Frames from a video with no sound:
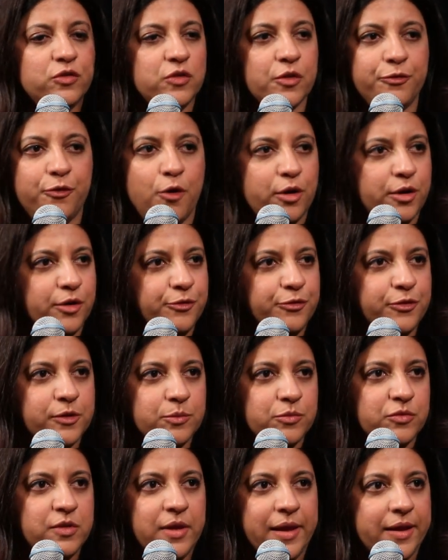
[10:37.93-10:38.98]
the foreign
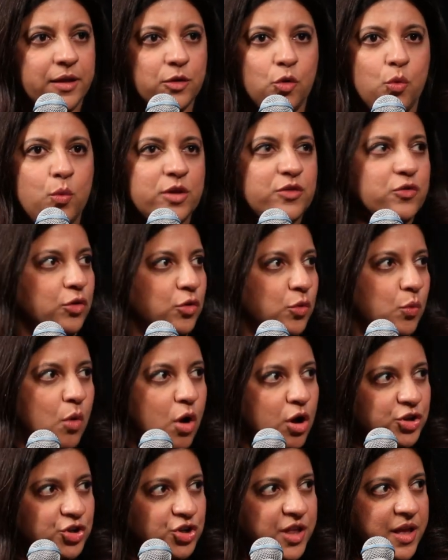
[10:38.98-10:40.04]
films, like, no one's going to
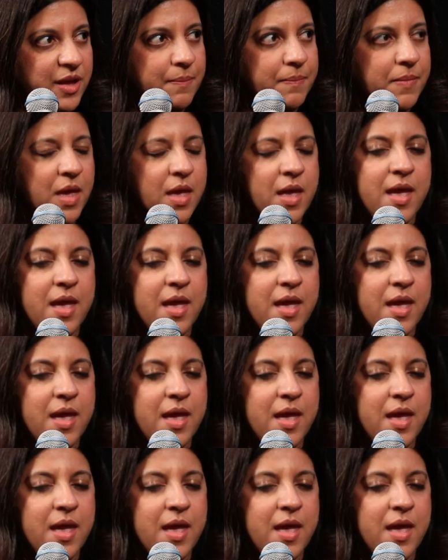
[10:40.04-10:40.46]
watch them.